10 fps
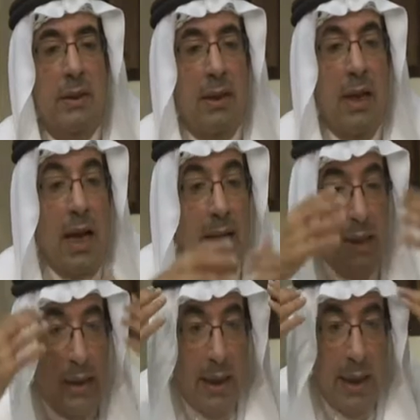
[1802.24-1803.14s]

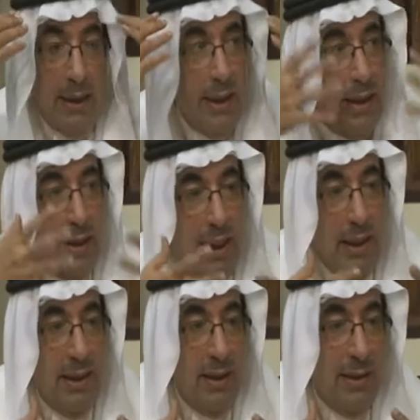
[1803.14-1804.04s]
I
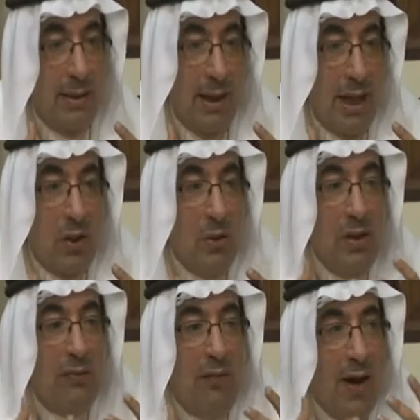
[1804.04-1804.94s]

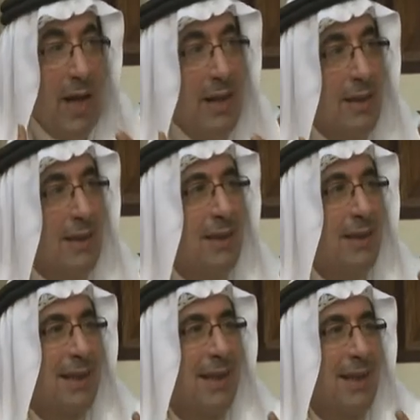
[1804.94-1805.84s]
couldn't find,
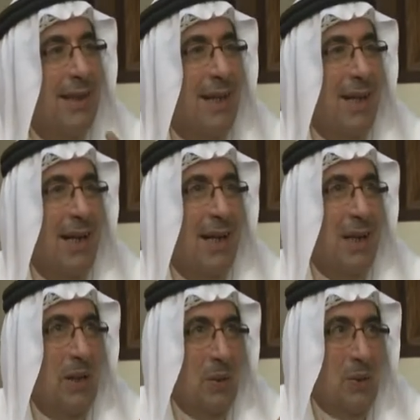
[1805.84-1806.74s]

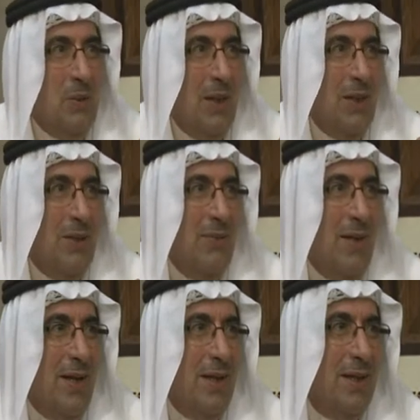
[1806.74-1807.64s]
I couldn't
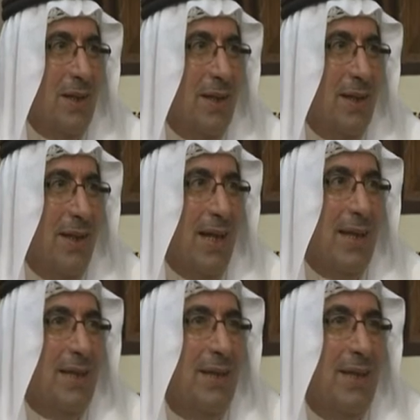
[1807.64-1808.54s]
find that
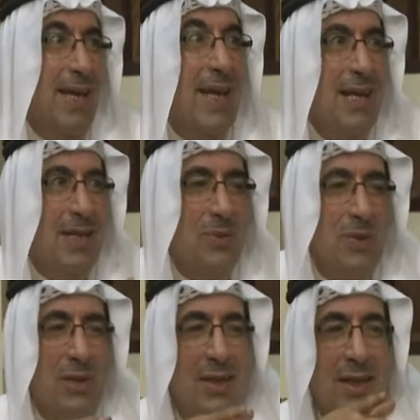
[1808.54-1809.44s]
things
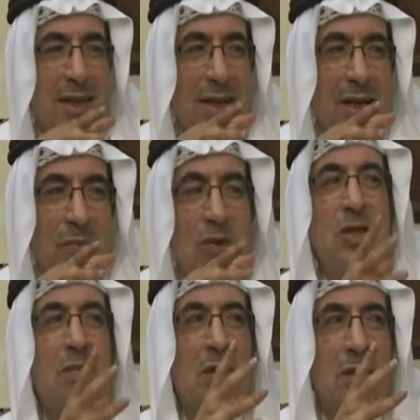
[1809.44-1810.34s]
which push
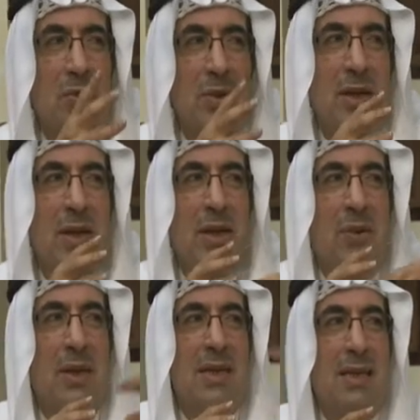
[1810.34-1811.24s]
me to
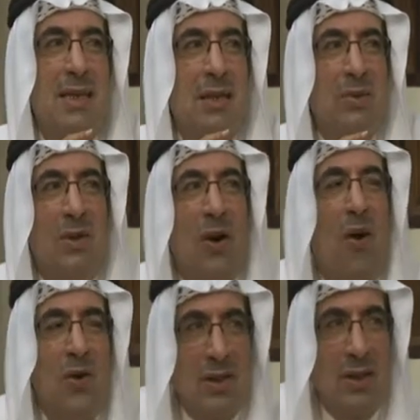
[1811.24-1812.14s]
the sea, to the
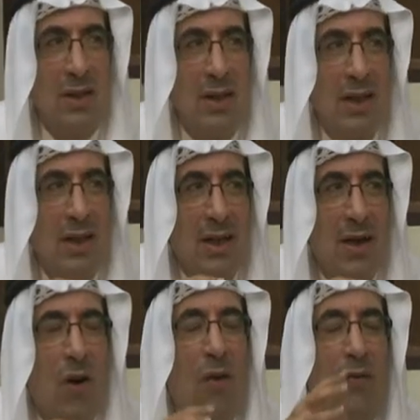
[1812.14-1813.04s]
ocean
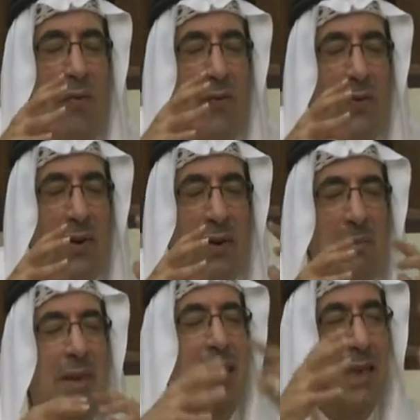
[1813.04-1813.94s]
of
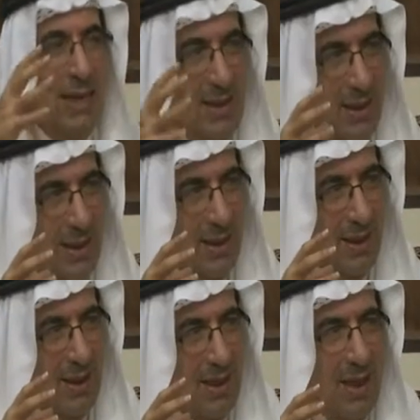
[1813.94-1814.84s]
meditation
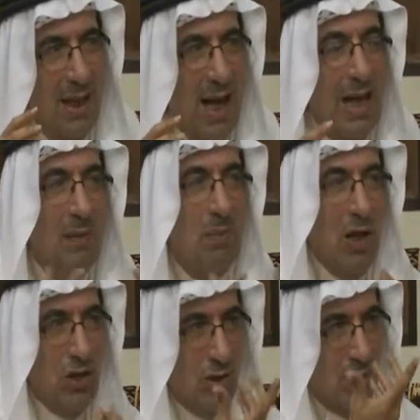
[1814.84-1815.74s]
and pleasure,